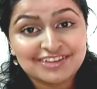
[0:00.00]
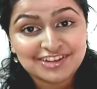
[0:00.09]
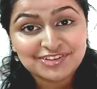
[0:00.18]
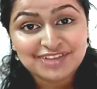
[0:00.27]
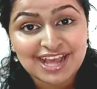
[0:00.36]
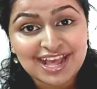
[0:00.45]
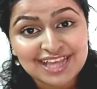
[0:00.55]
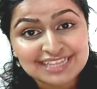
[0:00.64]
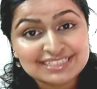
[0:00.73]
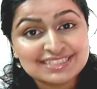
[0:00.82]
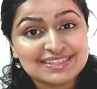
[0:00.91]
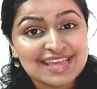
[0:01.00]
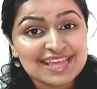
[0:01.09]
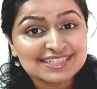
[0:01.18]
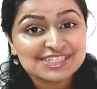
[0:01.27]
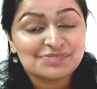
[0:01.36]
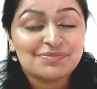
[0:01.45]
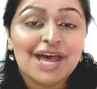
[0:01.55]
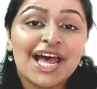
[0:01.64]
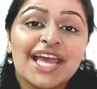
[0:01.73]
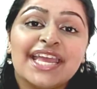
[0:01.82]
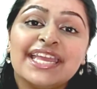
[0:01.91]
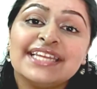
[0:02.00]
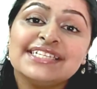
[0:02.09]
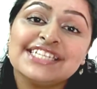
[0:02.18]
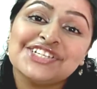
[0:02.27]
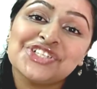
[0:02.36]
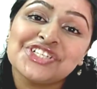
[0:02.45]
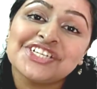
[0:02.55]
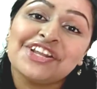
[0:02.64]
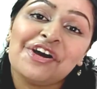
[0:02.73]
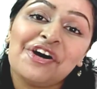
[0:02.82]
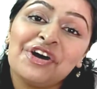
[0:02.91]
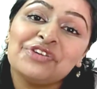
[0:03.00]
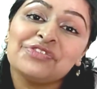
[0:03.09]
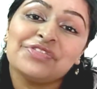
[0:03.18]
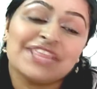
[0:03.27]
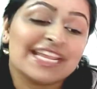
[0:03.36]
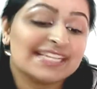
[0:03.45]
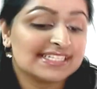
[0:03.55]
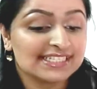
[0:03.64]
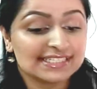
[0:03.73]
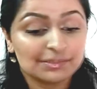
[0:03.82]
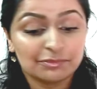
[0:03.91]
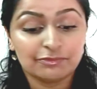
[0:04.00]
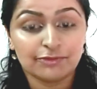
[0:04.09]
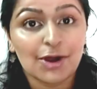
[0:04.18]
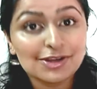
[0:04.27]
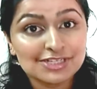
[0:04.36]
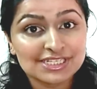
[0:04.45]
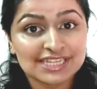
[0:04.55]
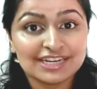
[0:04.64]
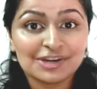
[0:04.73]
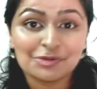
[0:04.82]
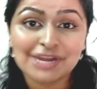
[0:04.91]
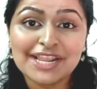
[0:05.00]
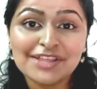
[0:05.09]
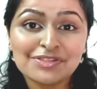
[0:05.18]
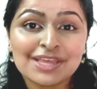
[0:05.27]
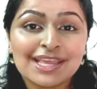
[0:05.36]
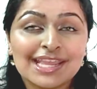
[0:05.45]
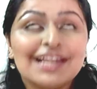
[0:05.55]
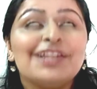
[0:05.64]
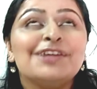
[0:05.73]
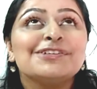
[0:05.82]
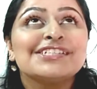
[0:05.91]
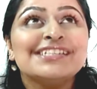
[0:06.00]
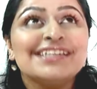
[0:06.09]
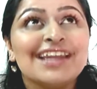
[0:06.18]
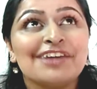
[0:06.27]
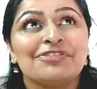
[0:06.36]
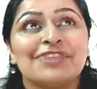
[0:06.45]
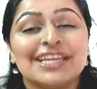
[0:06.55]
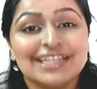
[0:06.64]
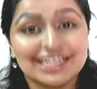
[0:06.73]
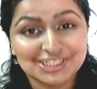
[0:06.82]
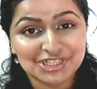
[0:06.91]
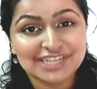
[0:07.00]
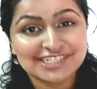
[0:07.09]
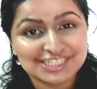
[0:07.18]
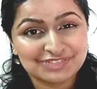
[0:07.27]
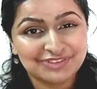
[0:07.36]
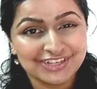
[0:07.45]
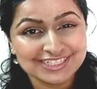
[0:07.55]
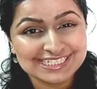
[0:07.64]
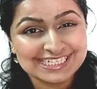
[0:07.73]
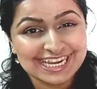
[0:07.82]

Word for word: guys, that's my edition of this fox in a wreath. It looks nothing like Shayda's fox